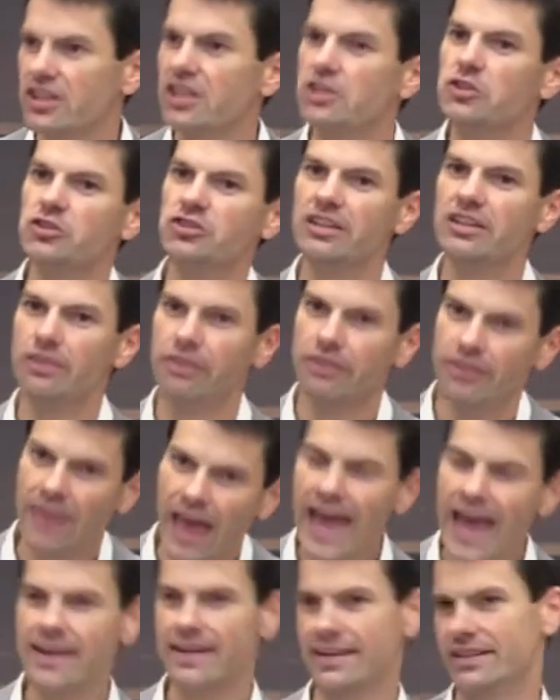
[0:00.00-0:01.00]
You see, that
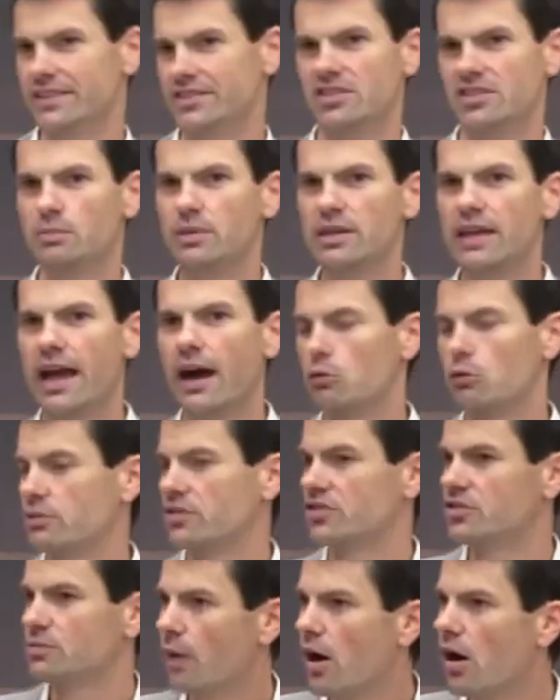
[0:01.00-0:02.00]
needs to be our
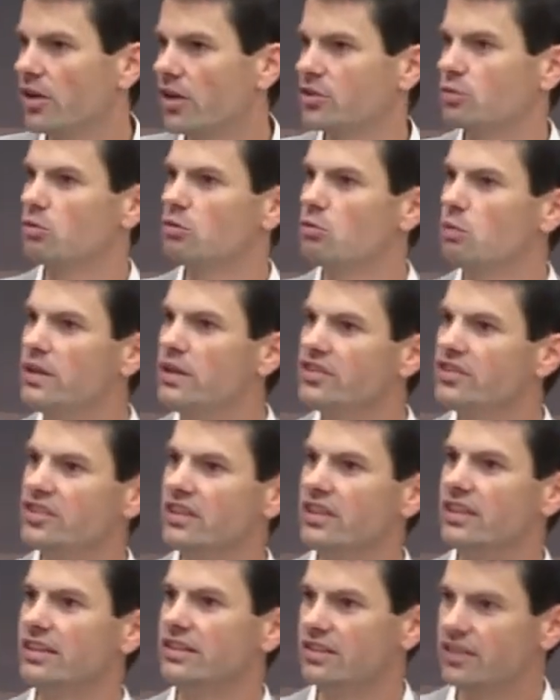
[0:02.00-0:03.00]
response when we see
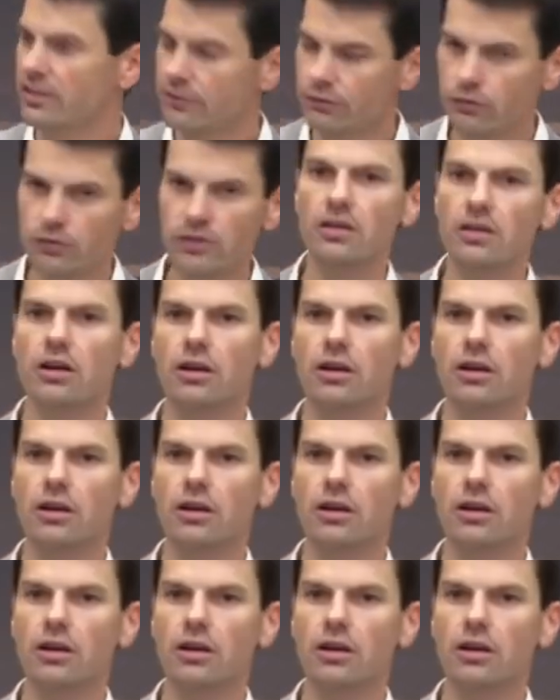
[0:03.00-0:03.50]
different